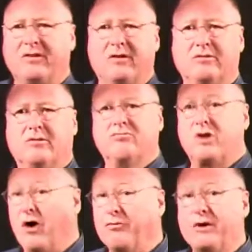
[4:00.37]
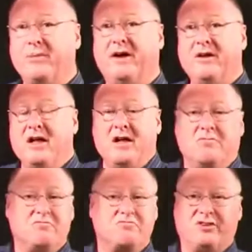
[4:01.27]
go from
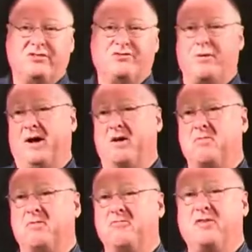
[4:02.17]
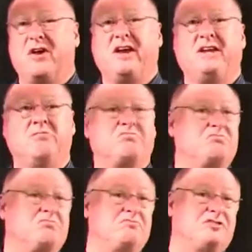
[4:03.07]
a very
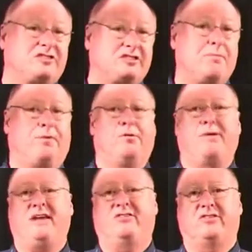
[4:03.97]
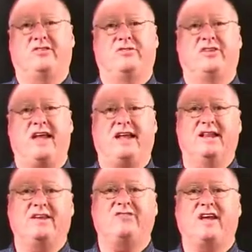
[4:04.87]
simple basis of saying, let's
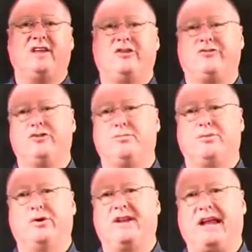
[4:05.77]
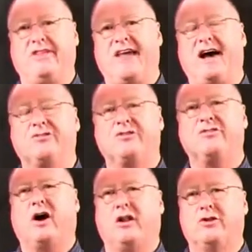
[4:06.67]
say that you put
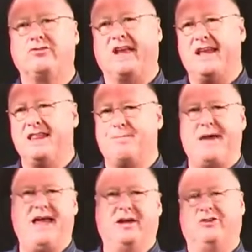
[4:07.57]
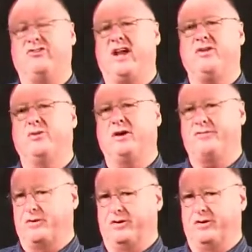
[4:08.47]
$1,000 in the bank on January 1st.